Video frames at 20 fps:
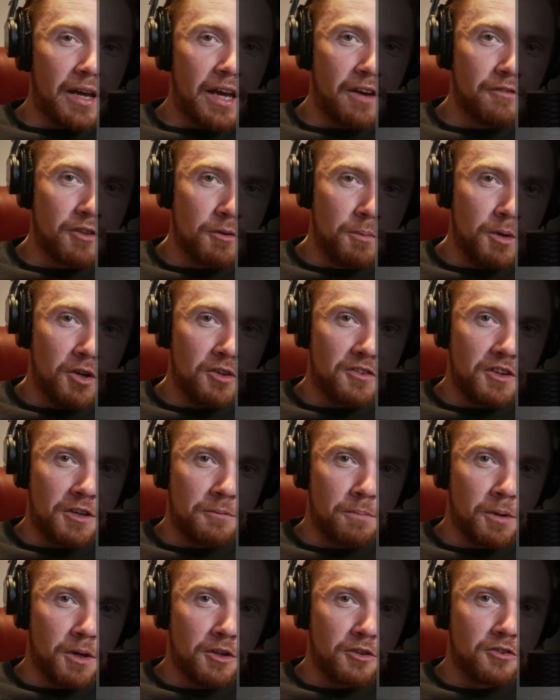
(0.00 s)
now I have the
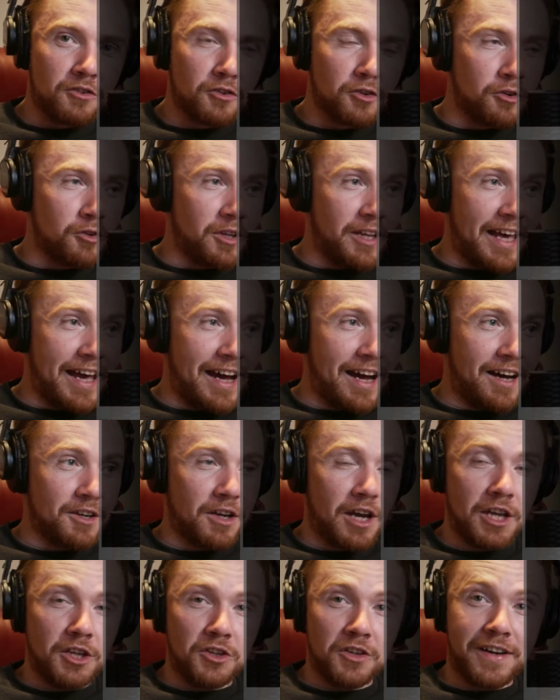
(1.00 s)
music, but it's too
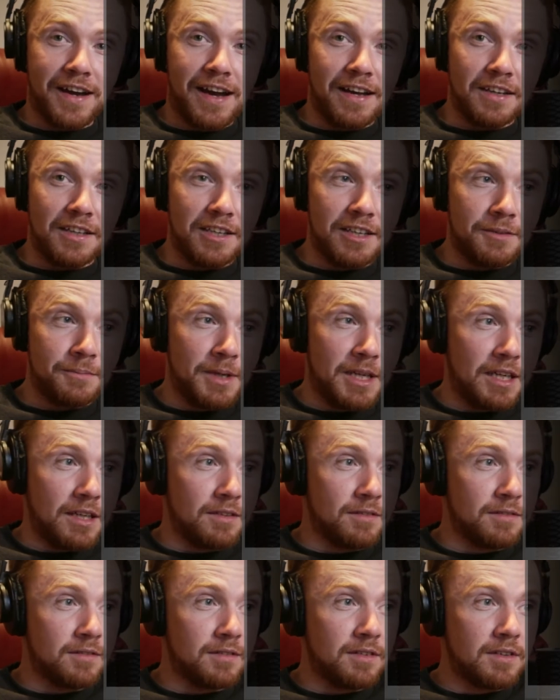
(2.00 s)
loud and you can't hear
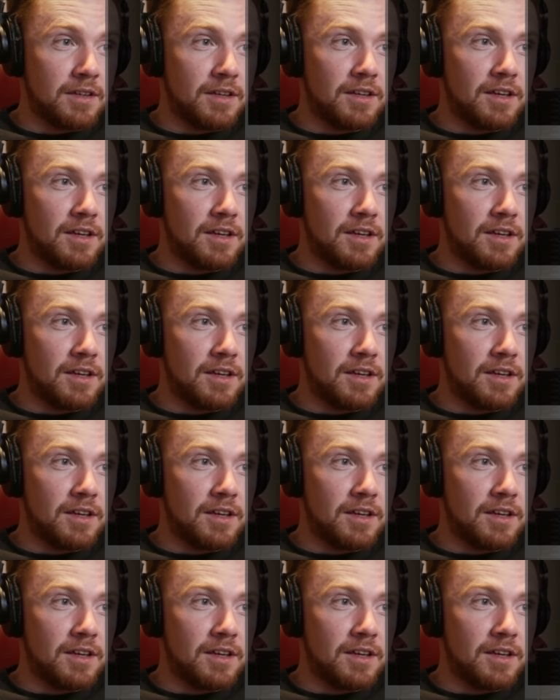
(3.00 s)
me.